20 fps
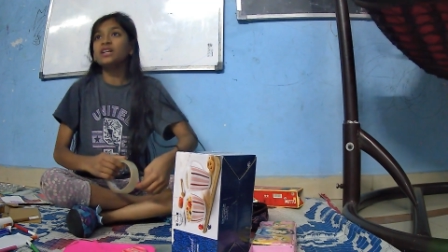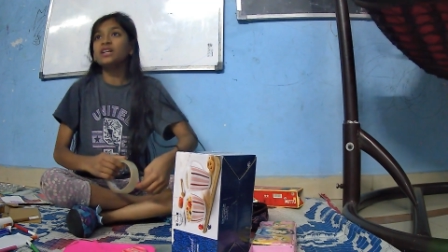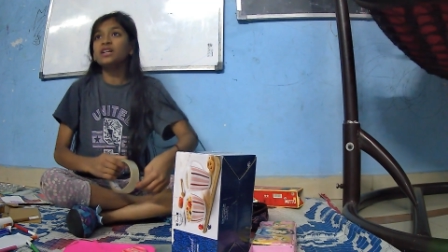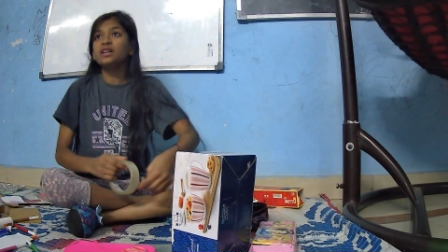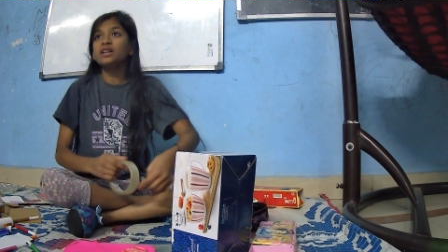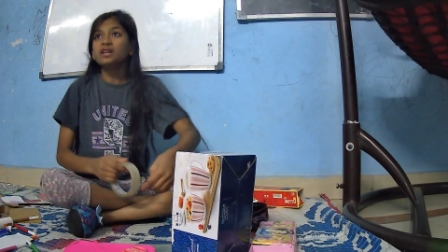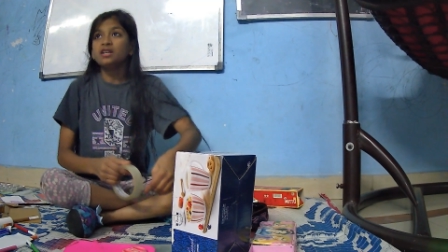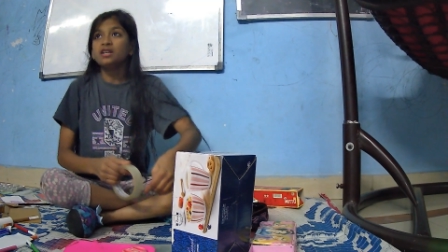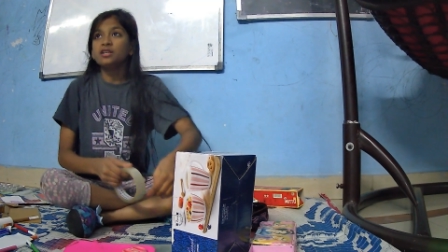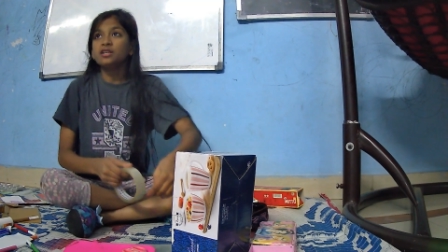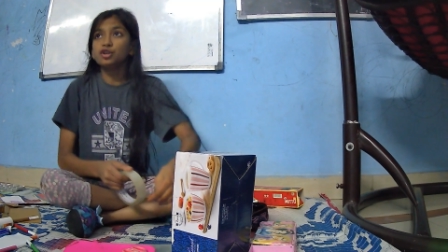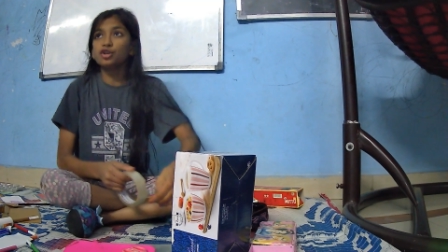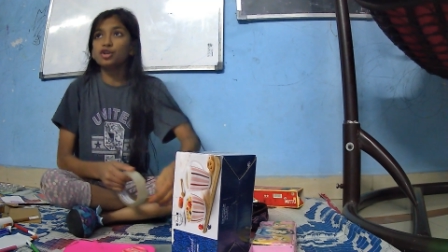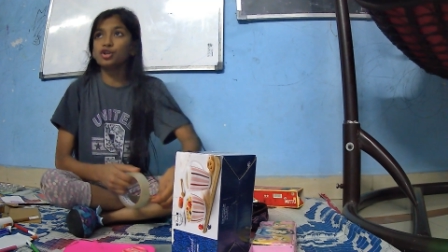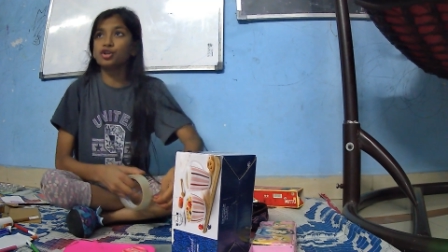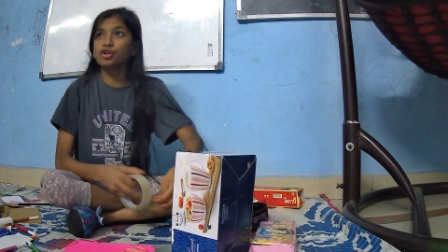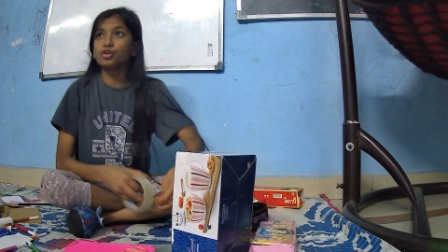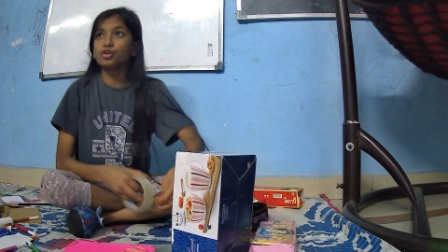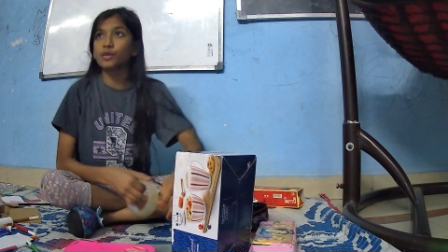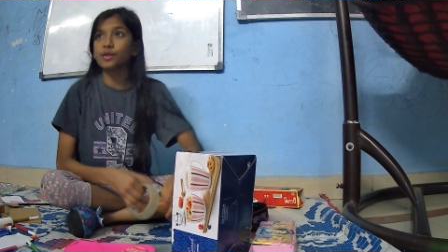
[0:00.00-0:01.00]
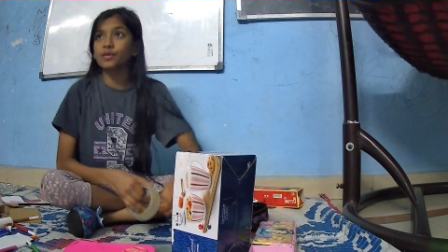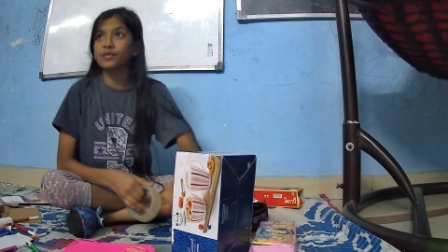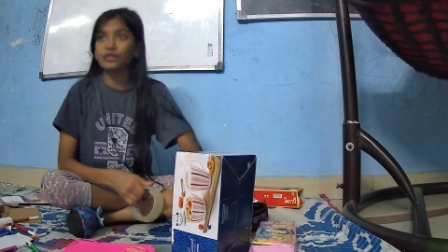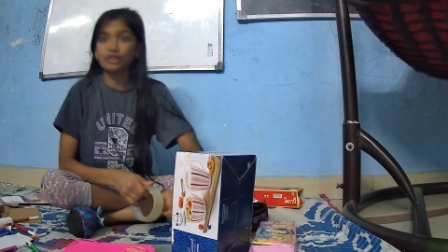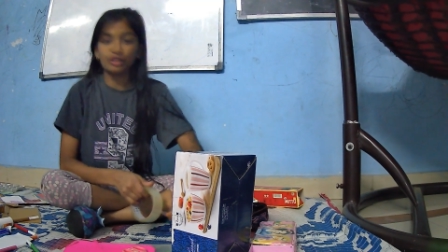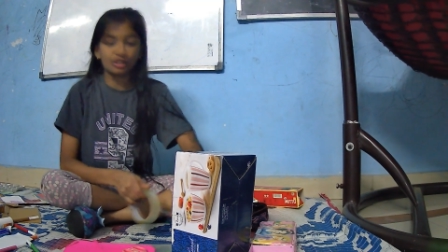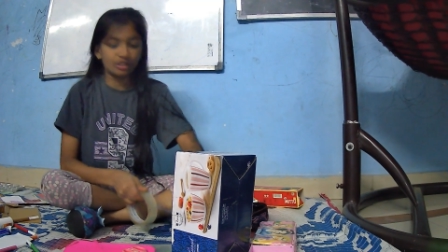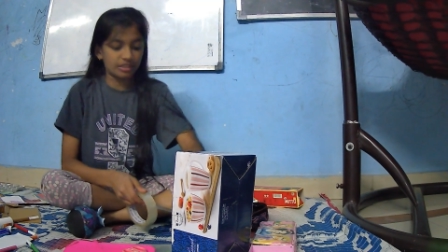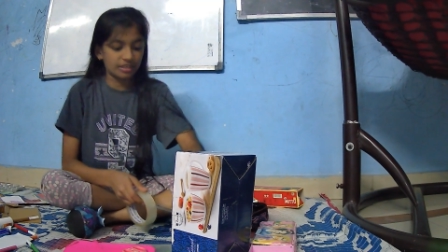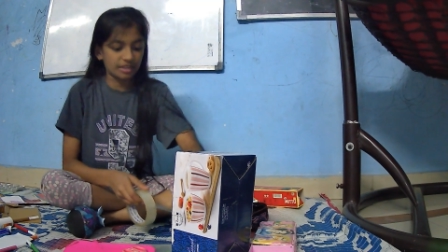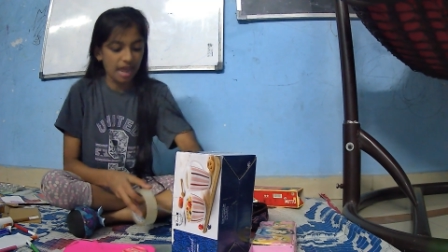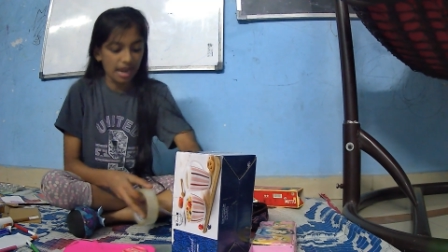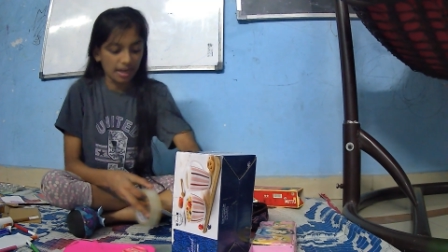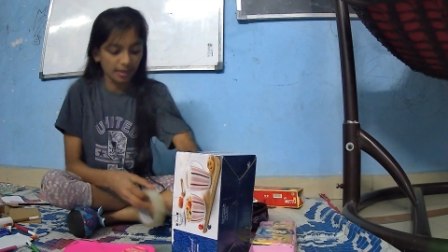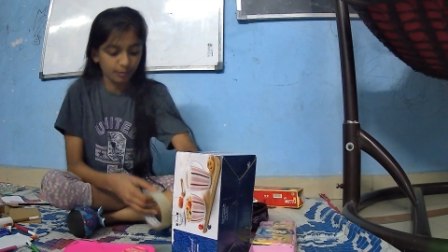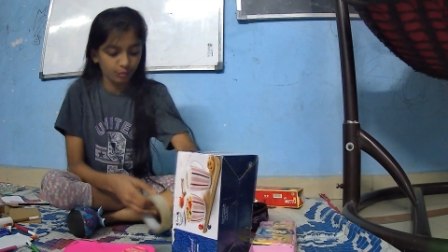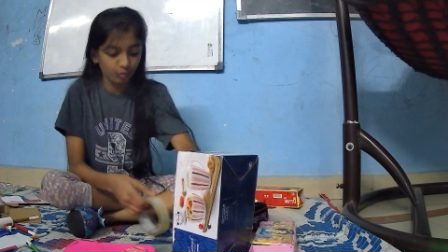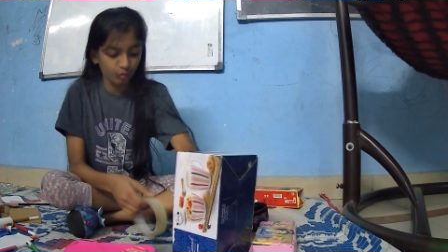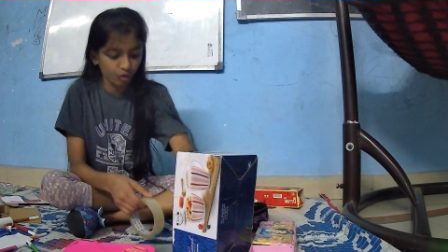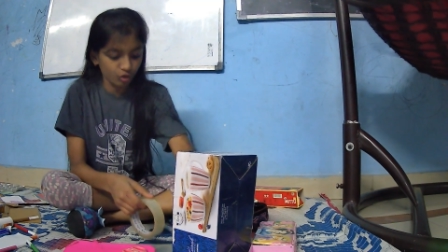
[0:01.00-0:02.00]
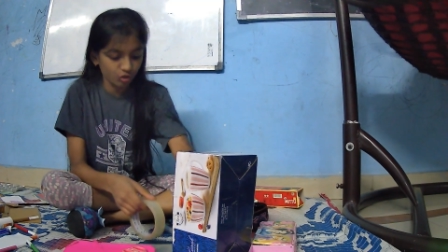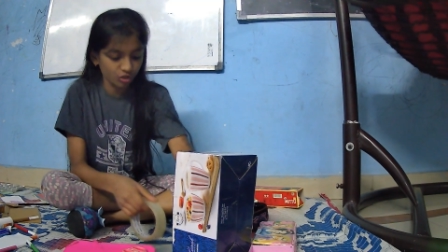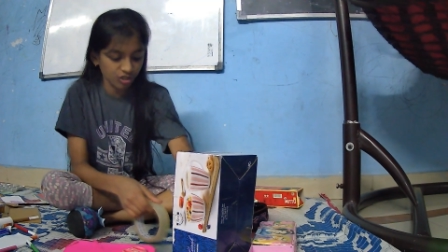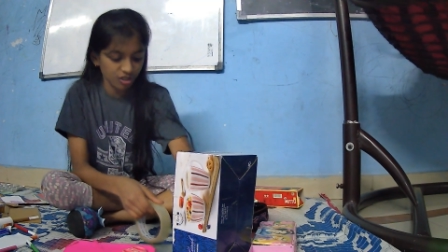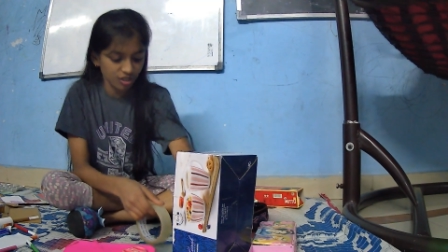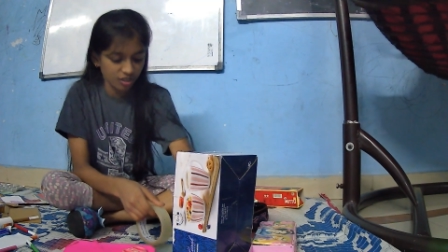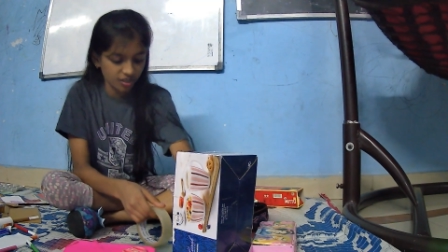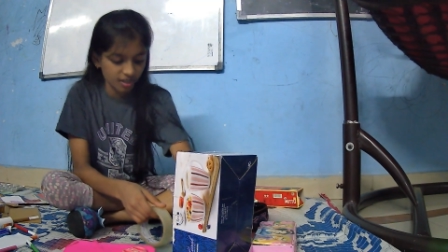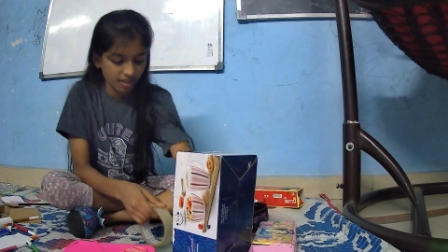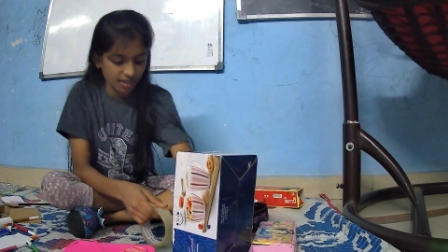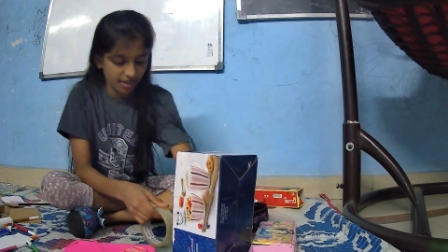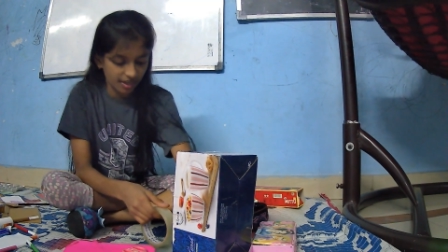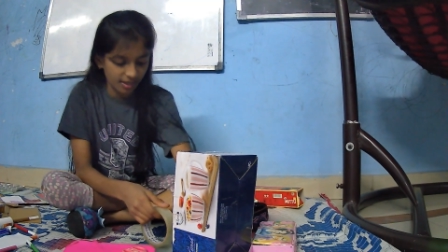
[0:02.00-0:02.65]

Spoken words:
So you do it with utmost care.